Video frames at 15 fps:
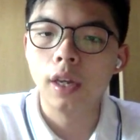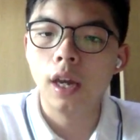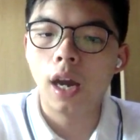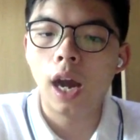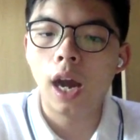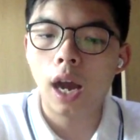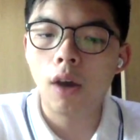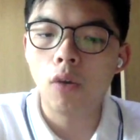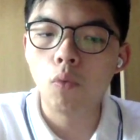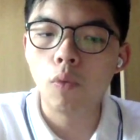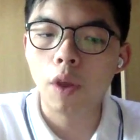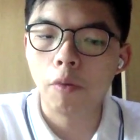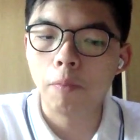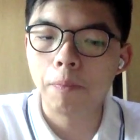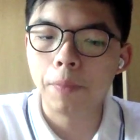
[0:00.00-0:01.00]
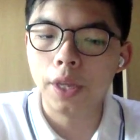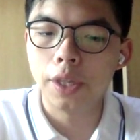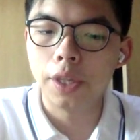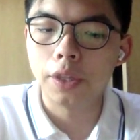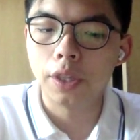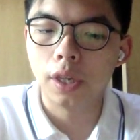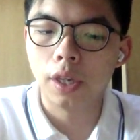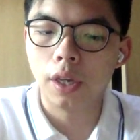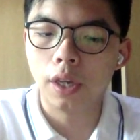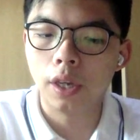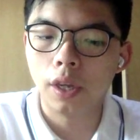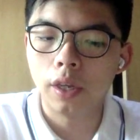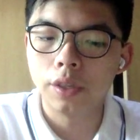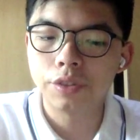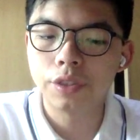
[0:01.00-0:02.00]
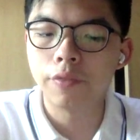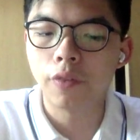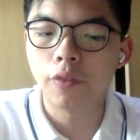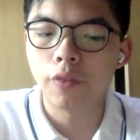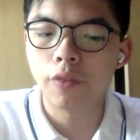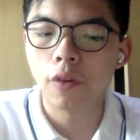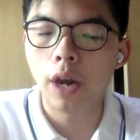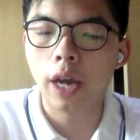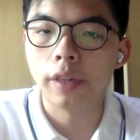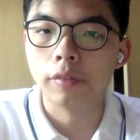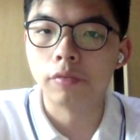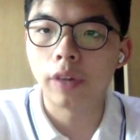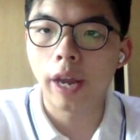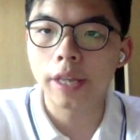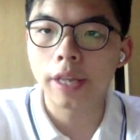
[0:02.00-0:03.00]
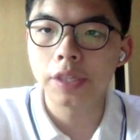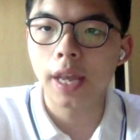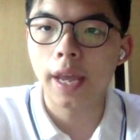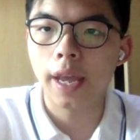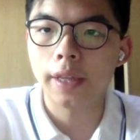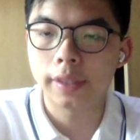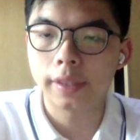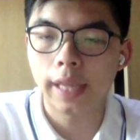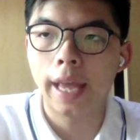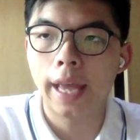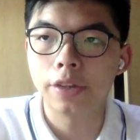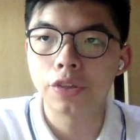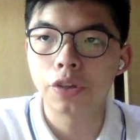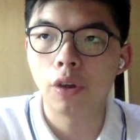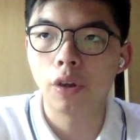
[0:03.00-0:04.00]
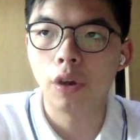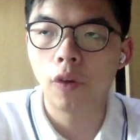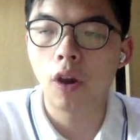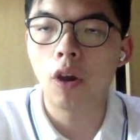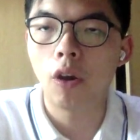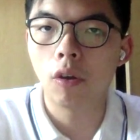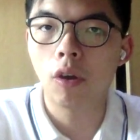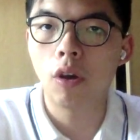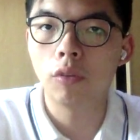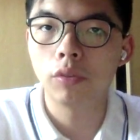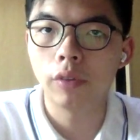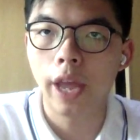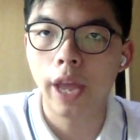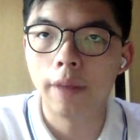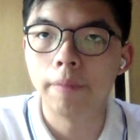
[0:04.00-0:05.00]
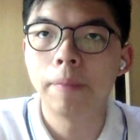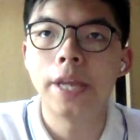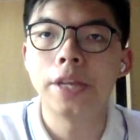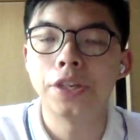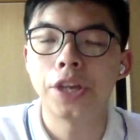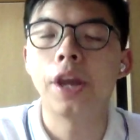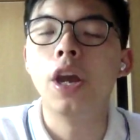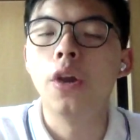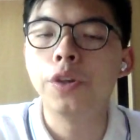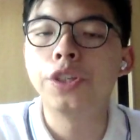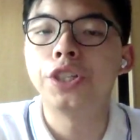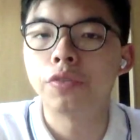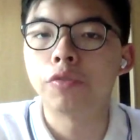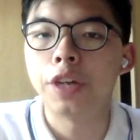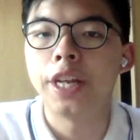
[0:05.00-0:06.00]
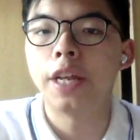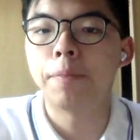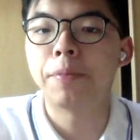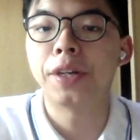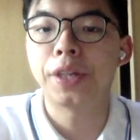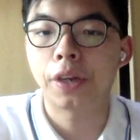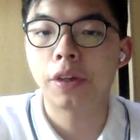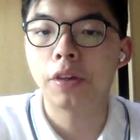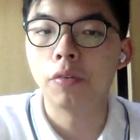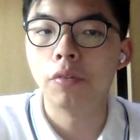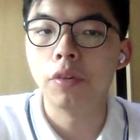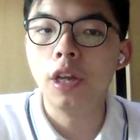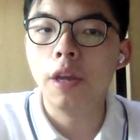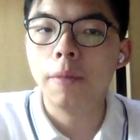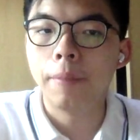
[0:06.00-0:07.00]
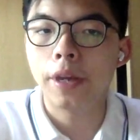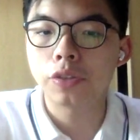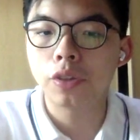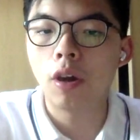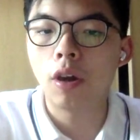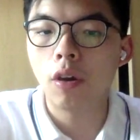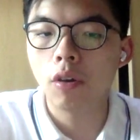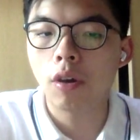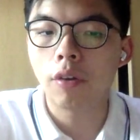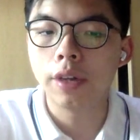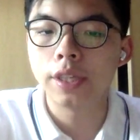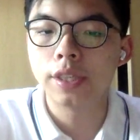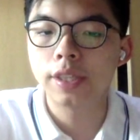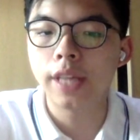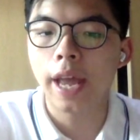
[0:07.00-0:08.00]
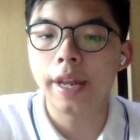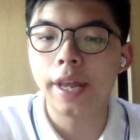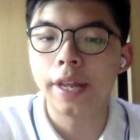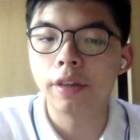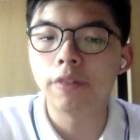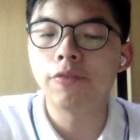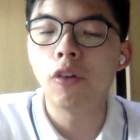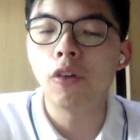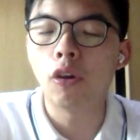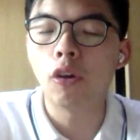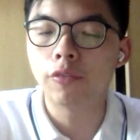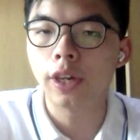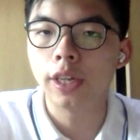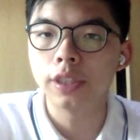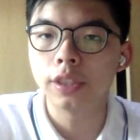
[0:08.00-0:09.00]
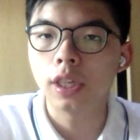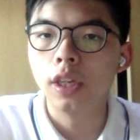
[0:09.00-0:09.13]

how will be the civil unrest and the tension of Hong Kong and Beijing, which is really critical because Hong Kong is stand in the forefront